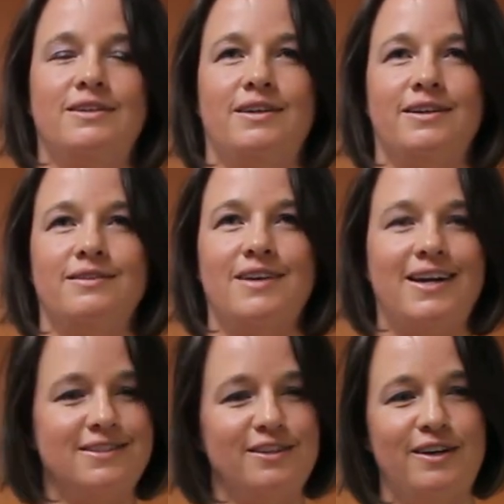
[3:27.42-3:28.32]
And
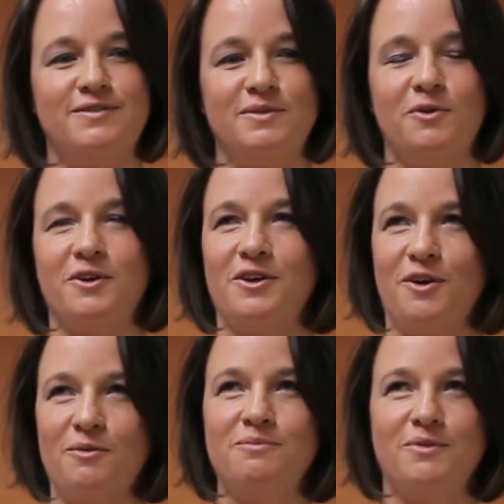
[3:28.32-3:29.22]
I still have some more to
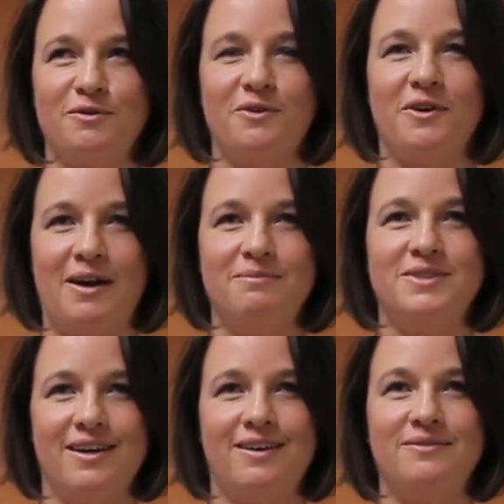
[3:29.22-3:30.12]
go before I'm
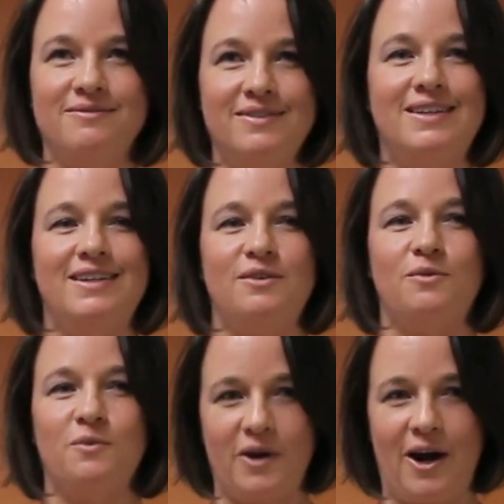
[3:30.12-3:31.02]
done
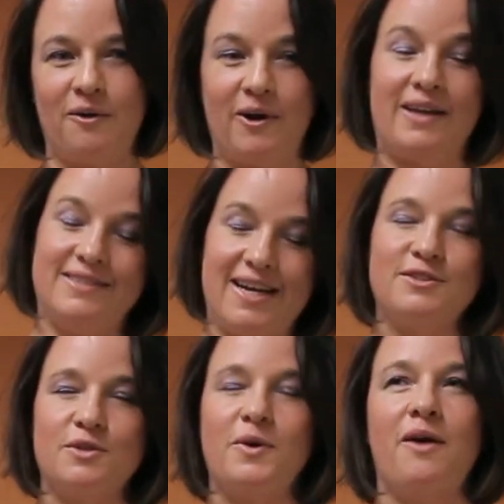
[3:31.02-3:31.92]
where I, and
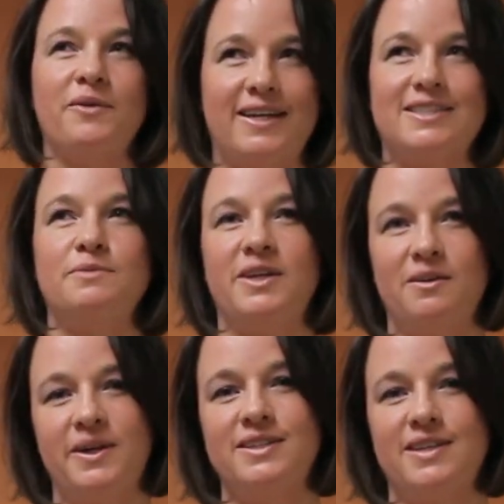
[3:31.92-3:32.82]
down to where I would like to be
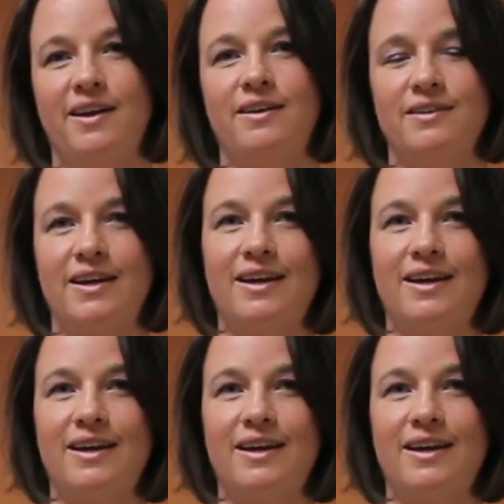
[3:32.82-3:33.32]
and maintain.